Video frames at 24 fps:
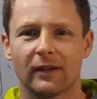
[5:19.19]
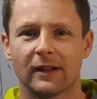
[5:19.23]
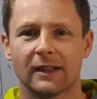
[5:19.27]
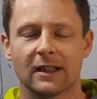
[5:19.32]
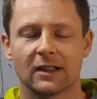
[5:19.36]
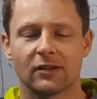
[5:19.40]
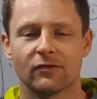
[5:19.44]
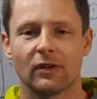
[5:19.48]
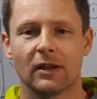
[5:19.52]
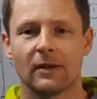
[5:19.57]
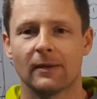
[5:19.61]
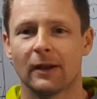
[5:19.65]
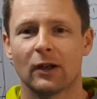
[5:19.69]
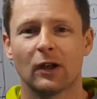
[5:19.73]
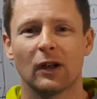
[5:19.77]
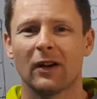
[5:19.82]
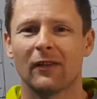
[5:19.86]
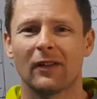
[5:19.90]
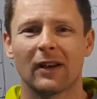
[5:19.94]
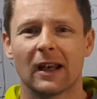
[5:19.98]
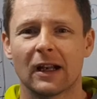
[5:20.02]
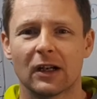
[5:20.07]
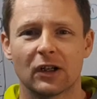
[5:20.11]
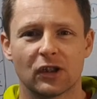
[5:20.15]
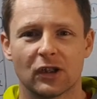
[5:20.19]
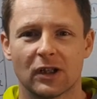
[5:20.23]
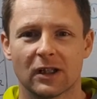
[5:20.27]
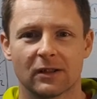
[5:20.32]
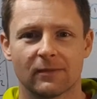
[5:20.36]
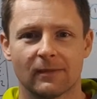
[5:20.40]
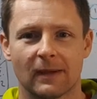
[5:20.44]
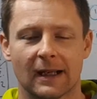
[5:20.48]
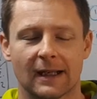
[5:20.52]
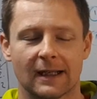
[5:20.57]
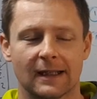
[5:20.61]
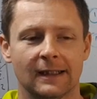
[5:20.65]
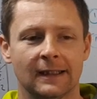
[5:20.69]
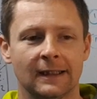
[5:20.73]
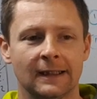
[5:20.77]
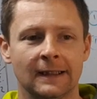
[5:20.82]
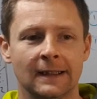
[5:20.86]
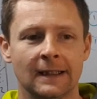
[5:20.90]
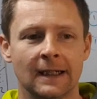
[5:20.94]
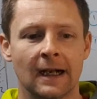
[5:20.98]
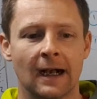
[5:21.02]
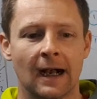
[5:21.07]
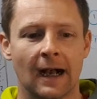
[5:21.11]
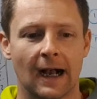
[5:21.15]
It doesn't really matter. Could have a lunch, doesn't matter.
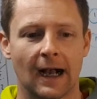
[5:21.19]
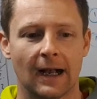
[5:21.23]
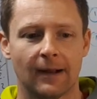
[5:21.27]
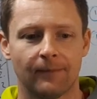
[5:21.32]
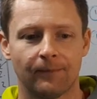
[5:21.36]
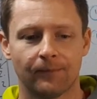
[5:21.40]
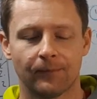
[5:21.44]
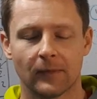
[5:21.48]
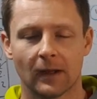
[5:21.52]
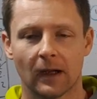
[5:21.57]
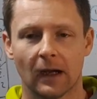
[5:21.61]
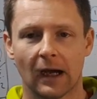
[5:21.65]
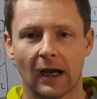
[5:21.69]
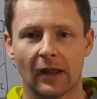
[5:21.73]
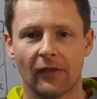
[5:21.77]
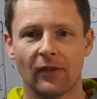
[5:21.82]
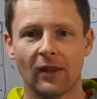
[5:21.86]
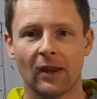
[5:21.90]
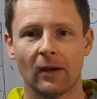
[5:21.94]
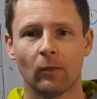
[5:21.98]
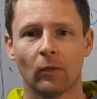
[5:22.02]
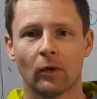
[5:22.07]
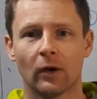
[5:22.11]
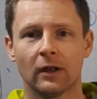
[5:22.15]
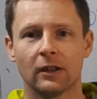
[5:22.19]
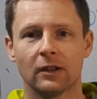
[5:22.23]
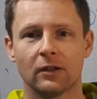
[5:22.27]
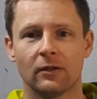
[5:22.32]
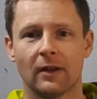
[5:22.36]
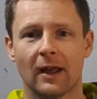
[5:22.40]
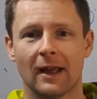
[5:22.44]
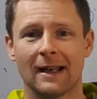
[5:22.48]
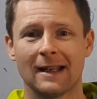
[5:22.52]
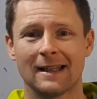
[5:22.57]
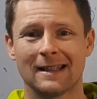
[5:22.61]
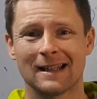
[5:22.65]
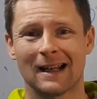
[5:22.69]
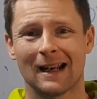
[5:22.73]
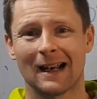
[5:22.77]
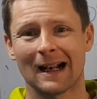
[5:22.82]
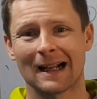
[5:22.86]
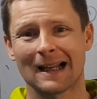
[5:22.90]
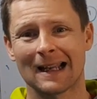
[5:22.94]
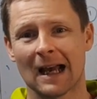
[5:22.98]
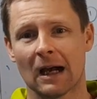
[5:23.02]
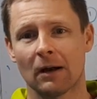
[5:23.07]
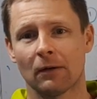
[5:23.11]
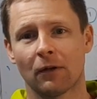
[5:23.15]
And then what I'll do then is
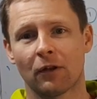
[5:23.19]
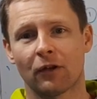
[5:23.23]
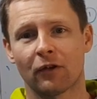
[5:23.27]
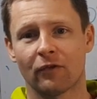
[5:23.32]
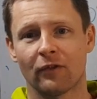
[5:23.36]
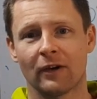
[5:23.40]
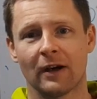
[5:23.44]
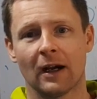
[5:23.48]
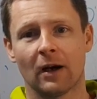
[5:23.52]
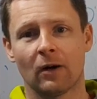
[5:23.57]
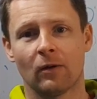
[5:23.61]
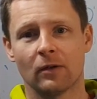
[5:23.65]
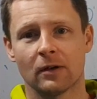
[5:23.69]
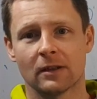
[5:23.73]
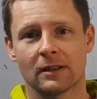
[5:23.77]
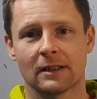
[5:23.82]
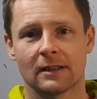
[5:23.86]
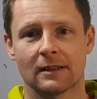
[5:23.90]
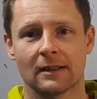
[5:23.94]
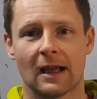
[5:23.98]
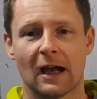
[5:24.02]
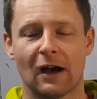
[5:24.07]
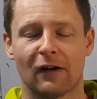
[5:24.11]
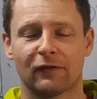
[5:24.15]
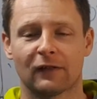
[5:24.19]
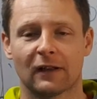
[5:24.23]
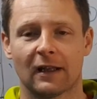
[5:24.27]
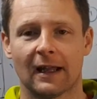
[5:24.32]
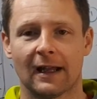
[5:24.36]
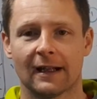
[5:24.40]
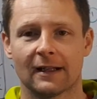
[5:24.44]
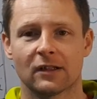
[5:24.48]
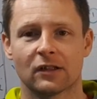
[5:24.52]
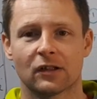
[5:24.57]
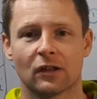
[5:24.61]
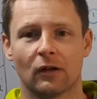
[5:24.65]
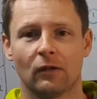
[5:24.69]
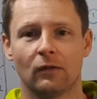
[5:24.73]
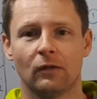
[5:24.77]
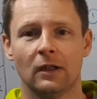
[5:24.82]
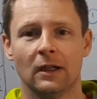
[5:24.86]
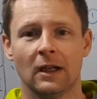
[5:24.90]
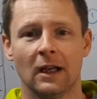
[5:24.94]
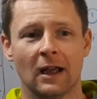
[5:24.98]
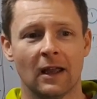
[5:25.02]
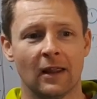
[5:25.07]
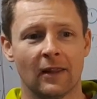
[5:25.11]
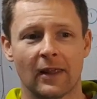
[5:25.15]
I count 3 hours after that. So
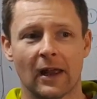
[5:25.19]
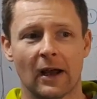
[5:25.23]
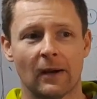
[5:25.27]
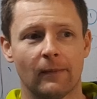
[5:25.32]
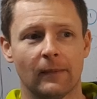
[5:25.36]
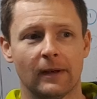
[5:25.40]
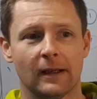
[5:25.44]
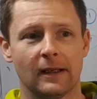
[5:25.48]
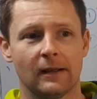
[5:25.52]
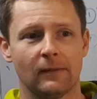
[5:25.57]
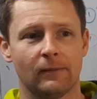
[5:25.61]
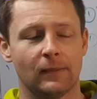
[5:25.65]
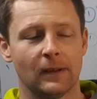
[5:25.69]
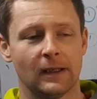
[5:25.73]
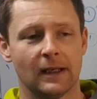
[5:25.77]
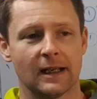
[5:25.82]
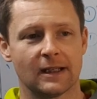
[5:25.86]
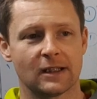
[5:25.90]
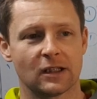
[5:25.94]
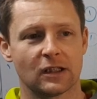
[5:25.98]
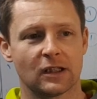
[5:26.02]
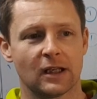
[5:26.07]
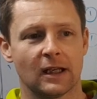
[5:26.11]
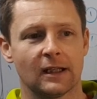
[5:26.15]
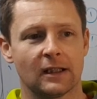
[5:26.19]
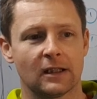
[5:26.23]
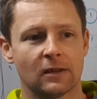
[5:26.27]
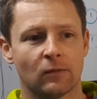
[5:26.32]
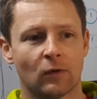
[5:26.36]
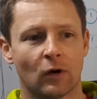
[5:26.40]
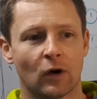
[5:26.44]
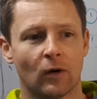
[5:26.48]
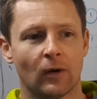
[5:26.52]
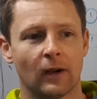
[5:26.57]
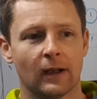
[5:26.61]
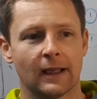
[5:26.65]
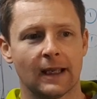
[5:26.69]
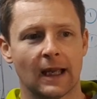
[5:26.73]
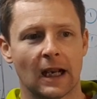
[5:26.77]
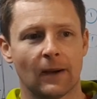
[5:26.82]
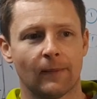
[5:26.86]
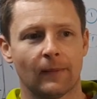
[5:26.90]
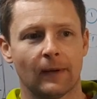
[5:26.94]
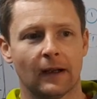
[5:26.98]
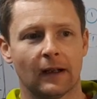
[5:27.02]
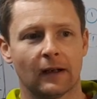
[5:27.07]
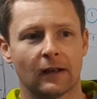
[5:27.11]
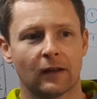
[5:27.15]
that may be, let's just say tomorrow I get
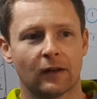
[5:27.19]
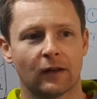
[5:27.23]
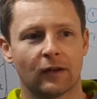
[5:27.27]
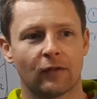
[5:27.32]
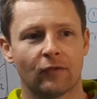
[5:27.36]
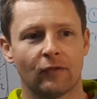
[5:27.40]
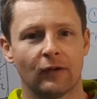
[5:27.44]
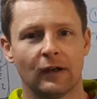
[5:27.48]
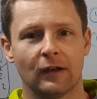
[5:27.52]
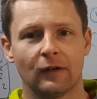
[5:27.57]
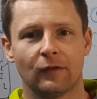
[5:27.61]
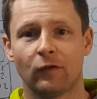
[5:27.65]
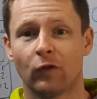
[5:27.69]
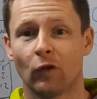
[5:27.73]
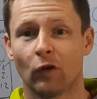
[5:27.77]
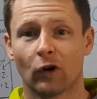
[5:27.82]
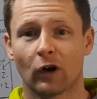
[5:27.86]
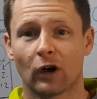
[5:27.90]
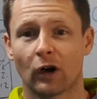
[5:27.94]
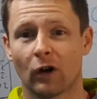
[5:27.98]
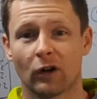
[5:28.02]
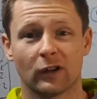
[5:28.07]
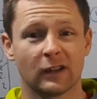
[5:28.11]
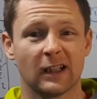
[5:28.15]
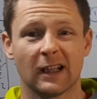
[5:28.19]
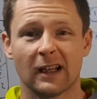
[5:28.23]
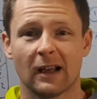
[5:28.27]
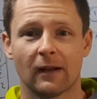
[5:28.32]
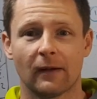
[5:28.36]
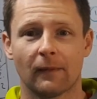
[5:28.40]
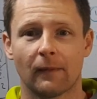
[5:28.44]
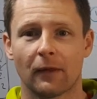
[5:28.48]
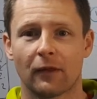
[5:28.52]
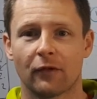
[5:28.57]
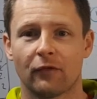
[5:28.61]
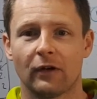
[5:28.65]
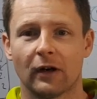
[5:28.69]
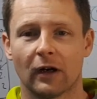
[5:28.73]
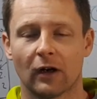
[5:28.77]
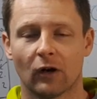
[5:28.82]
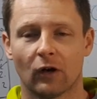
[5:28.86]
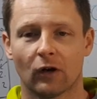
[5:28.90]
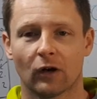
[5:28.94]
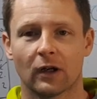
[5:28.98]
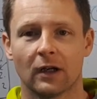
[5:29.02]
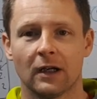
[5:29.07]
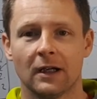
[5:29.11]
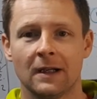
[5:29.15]
up at 3 or 4 o'clock. Say I get up at 3
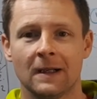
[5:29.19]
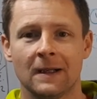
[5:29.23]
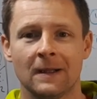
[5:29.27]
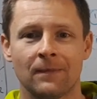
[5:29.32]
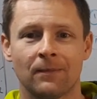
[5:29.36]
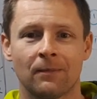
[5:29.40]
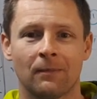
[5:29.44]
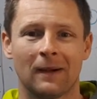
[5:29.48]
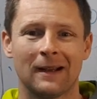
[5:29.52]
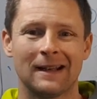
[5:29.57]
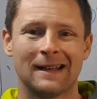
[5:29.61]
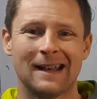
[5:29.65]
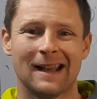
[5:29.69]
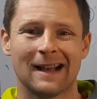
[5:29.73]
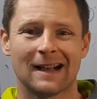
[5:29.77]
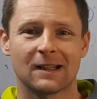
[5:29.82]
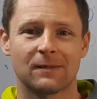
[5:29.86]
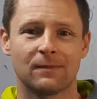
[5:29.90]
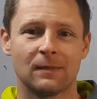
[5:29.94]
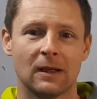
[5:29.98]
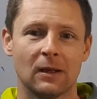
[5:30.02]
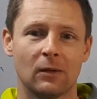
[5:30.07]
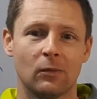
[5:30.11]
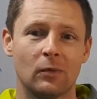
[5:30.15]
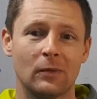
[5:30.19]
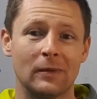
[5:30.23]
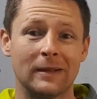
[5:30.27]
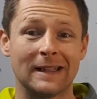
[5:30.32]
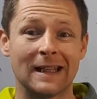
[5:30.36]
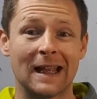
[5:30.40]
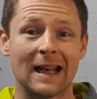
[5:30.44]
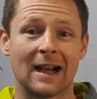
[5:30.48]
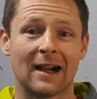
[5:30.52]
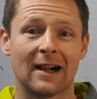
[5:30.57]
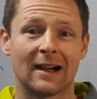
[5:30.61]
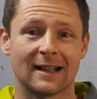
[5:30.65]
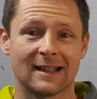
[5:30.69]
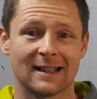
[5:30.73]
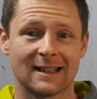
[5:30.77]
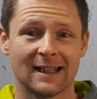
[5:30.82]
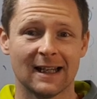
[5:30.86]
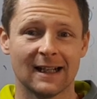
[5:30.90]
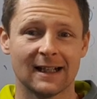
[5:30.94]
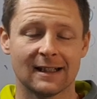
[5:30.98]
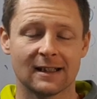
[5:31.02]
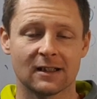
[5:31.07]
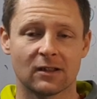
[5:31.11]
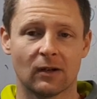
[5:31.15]
o'clock. My next meal will be dinner at
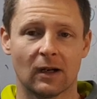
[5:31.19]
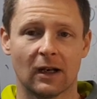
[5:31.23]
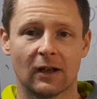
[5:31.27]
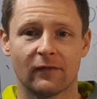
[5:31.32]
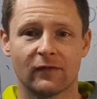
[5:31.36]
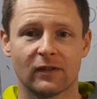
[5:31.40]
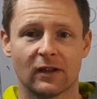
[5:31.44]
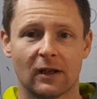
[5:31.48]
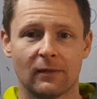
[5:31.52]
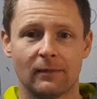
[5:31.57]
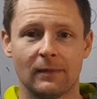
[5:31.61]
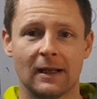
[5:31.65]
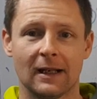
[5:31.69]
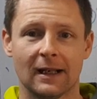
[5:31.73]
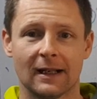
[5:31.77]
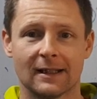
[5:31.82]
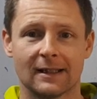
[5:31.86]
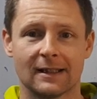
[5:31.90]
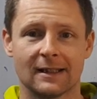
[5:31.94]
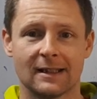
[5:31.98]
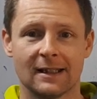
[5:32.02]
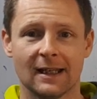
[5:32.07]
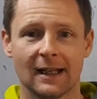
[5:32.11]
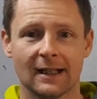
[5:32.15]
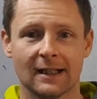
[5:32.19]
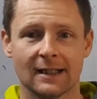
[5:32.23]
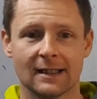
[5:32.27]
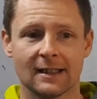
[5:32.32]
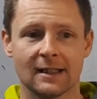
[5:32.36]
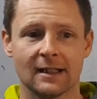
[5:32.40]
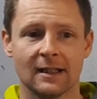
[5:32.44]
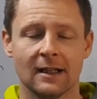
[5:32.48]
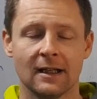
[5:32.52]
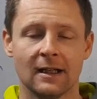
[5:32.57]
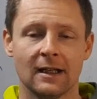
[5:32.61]
6, so I'll have a meal at 6.